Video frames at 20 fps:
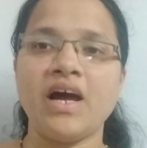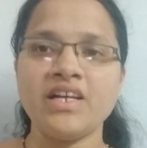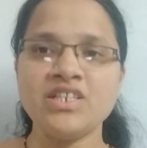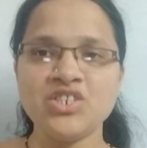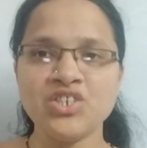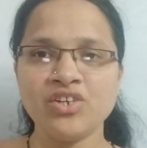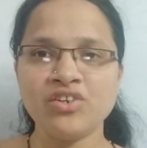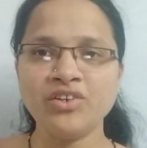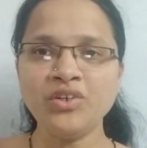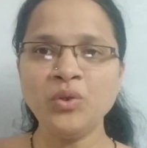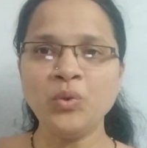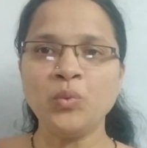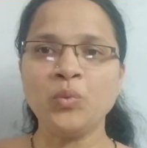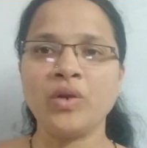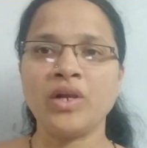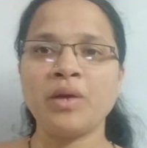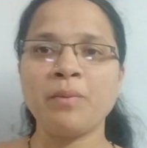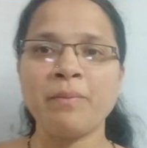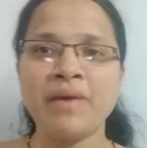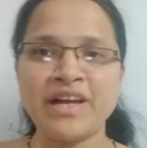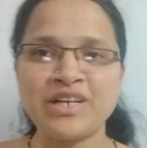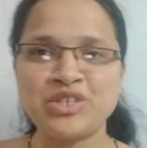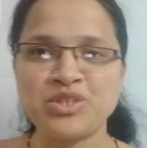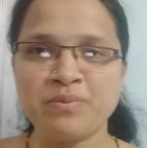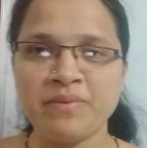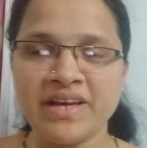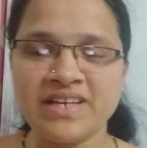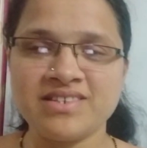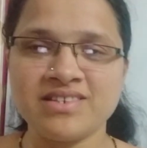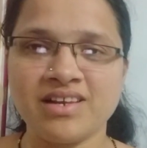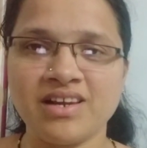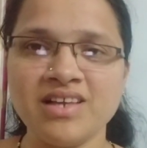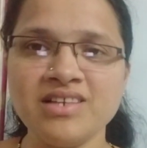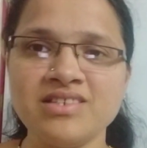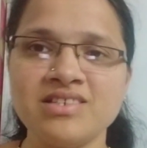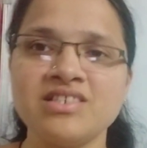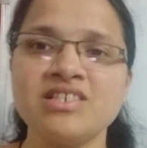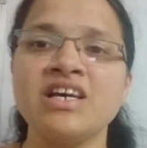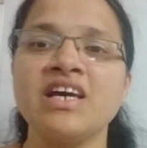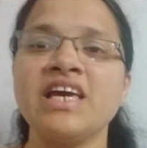children, welcome back to the Max
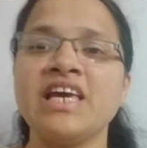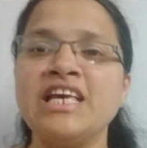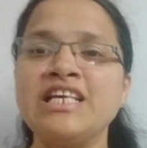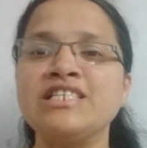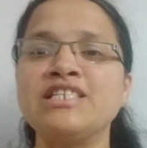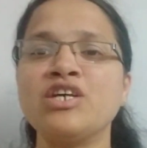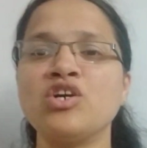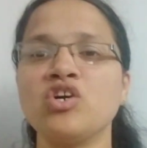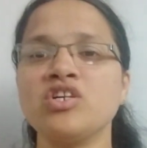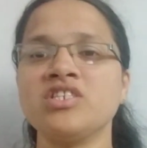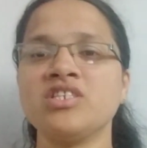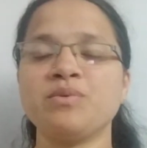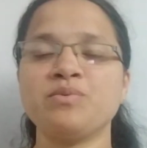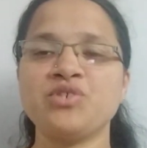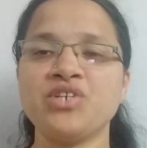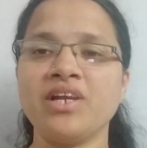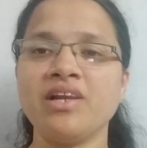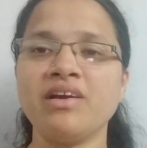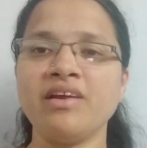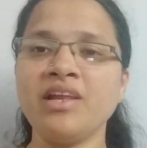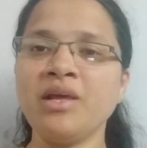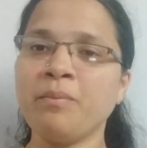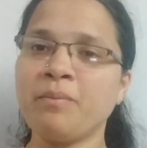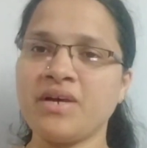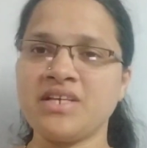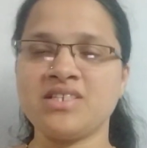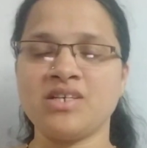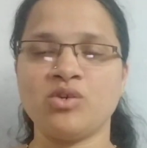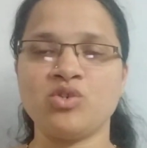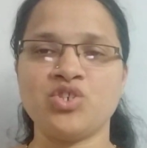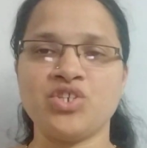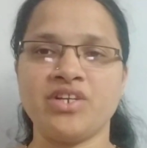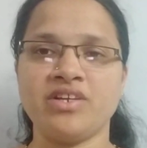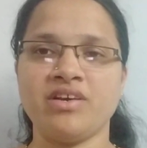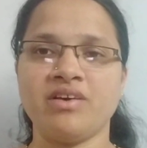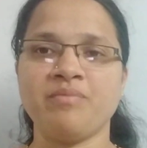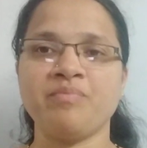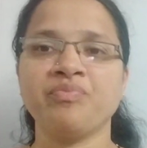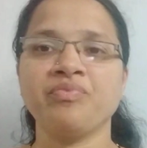class, Easy Conceptual Learning by Saujanya.